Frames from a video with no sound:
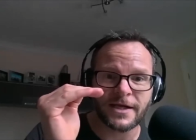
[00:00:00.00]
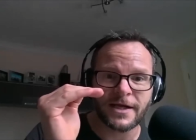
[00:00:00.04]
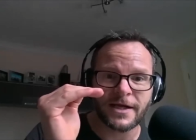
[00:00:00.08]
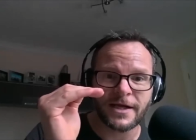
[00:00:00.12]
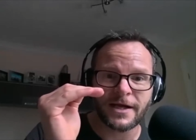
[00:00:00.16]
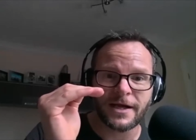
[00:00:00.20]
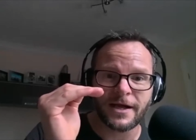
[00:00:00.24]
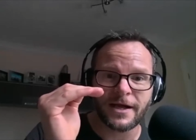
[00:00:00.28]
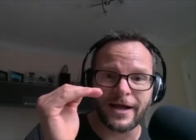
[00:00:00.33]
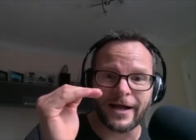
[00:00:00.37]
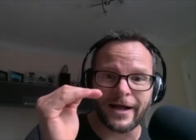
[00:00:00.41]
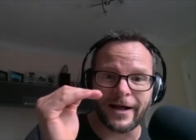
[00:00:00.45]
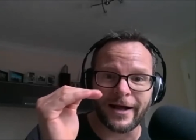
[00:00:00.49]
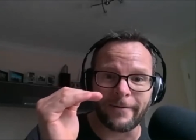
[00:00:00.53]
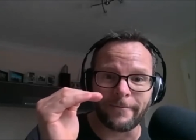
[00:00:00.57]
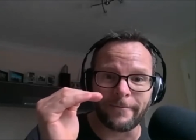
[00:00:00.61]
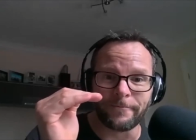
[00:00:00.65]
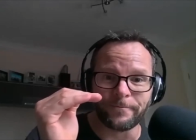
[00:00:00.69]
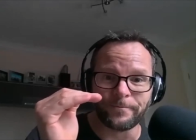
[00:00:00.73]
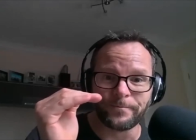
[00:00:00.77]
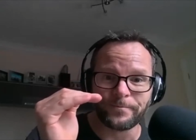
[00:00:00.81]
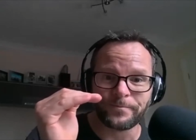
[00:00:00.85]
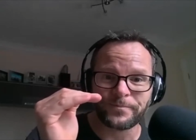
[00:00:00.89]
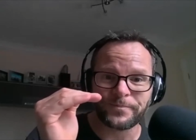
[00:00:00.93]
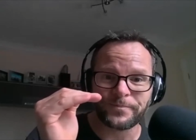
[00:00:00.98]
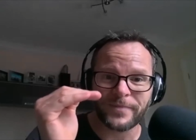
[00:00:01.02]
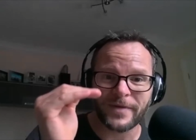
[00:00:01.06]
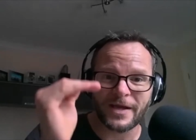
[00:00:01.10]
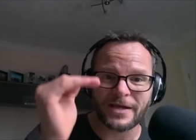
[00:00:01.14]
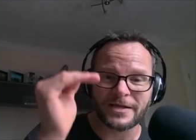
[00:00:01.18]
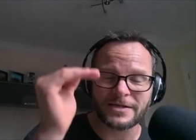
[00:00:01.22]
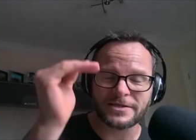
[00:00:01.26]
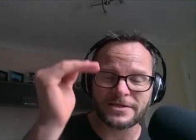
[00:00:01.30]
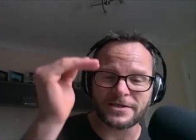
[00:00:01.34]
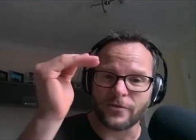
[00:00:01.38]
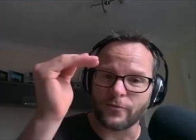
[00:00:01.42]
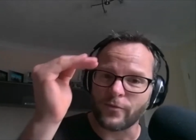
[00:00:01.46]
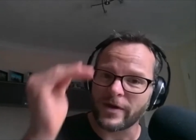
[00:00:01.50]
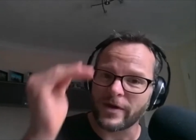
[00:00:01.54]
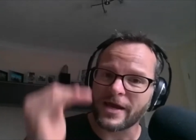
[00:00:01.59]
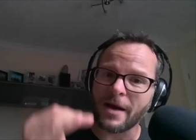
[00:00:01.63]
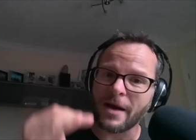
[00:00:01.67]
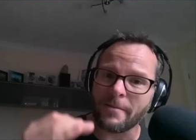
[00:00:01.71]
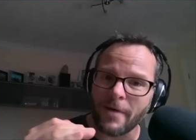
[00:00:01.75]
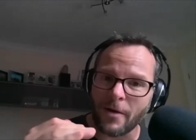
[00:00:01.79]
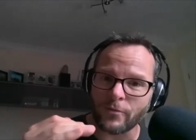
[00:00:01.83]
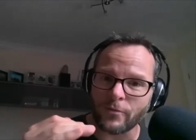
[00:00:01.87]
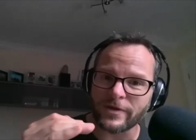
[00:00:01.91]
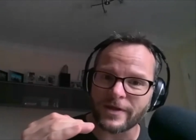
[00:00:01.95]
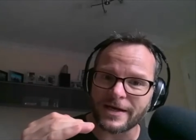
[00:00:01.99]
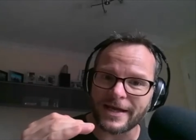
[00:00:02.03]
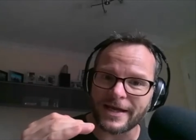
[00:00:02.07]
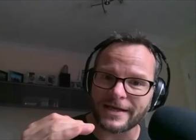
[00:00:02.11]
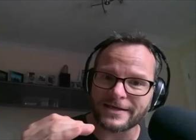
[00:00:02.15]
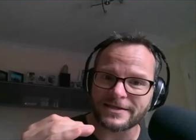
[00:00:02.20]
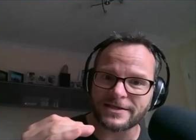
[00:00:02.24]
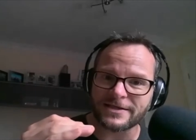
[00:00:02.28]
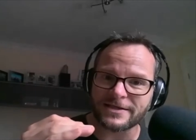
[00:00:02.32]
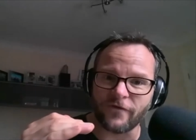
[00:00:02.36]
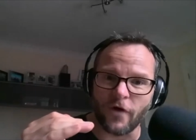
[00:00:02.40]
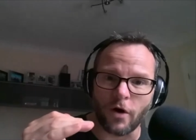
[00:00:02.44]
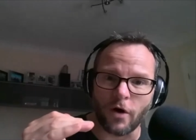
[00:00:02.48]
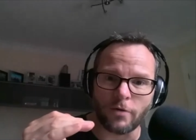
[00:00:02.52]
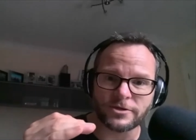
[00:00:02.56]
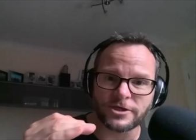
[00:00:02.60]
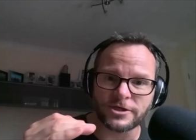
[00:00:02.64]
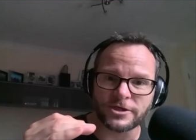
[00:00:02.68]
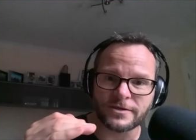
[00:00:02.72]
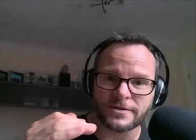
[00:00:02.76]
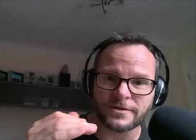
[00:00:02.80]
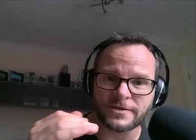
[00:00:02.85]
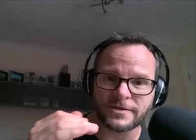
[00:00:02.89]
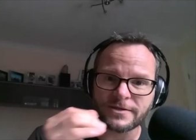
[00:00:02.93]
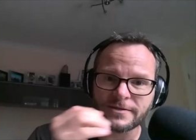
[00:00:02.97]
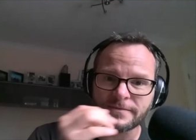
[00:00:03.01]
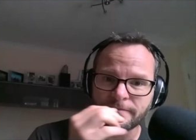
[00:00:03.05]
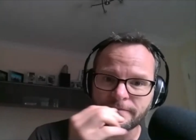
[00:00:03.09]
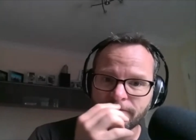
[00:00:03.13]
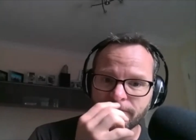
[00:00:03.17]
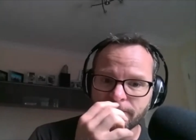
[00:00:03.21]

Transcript: So we come up with a list of options.